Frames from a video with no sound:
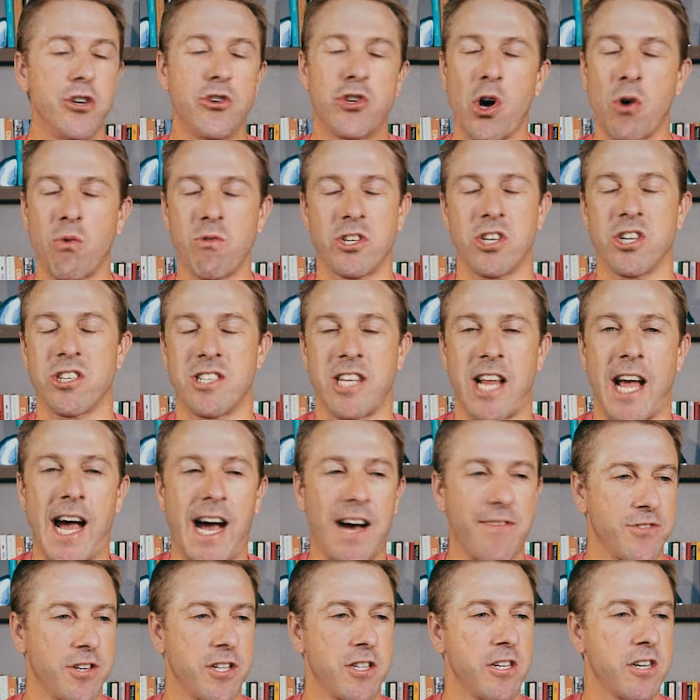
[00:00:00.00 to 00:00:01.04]
You don't just
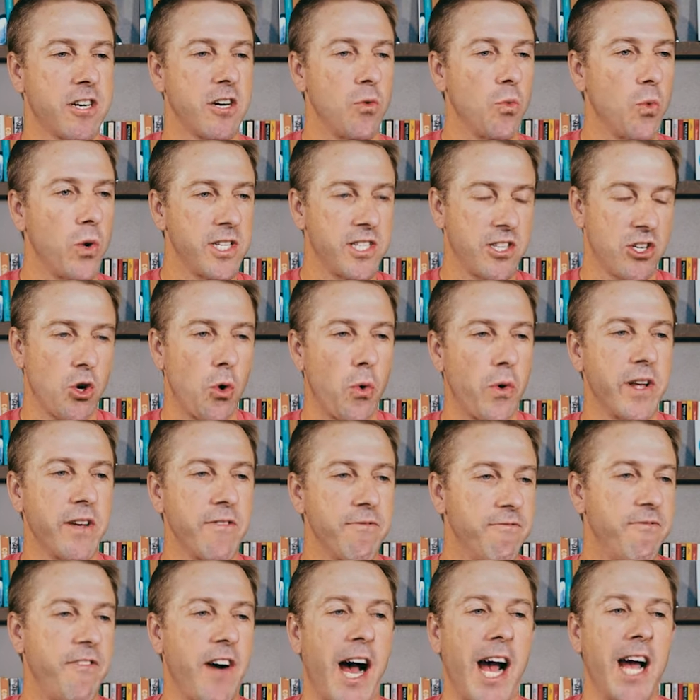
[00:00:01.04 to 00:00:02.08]
have to look at what's
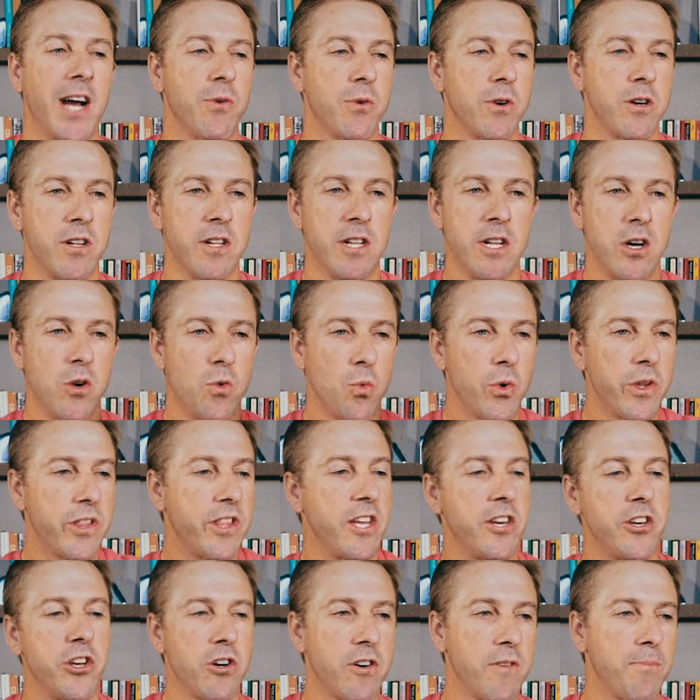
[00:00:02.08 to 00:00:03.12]
going viral
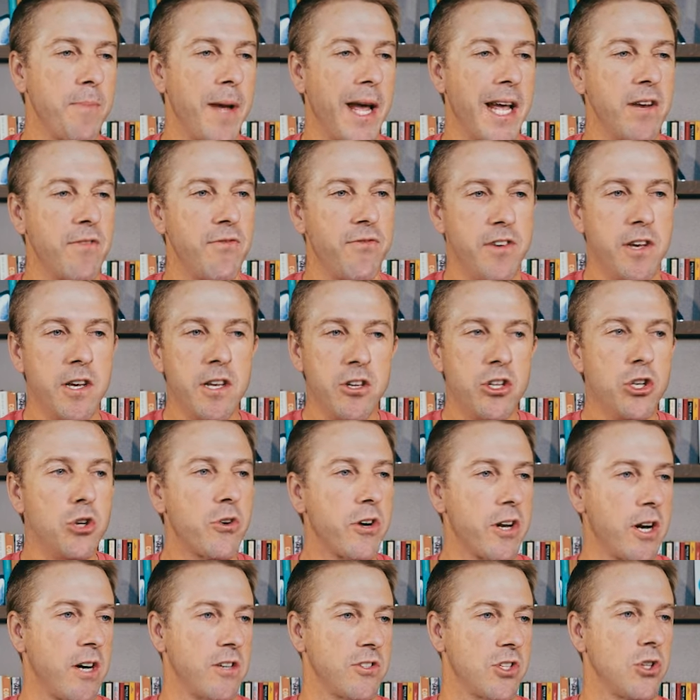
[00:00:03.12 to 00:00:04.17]
within your main feed, you
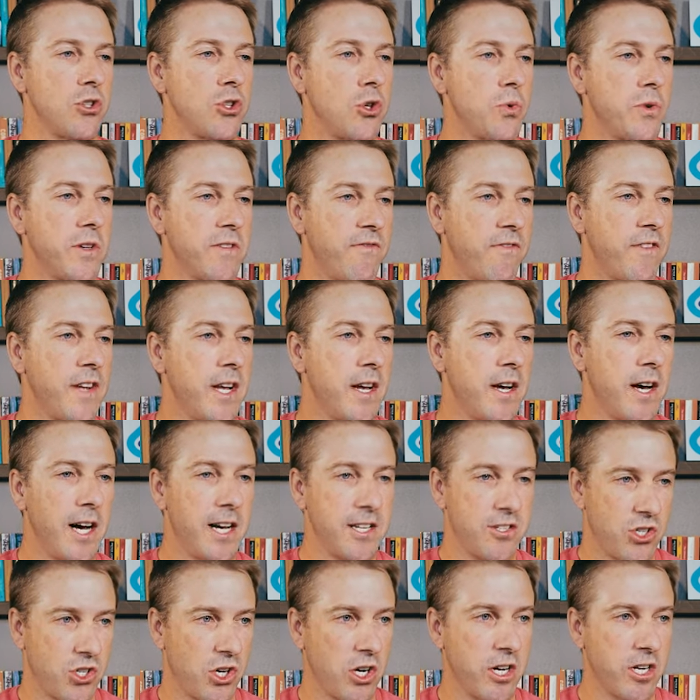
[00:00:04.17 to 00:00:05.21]
could also do a,
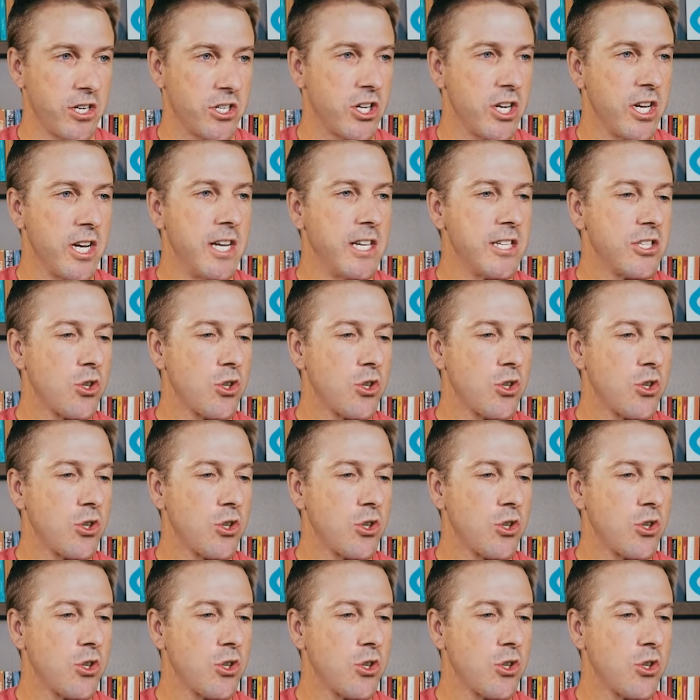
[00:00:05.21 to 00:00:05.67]
a search.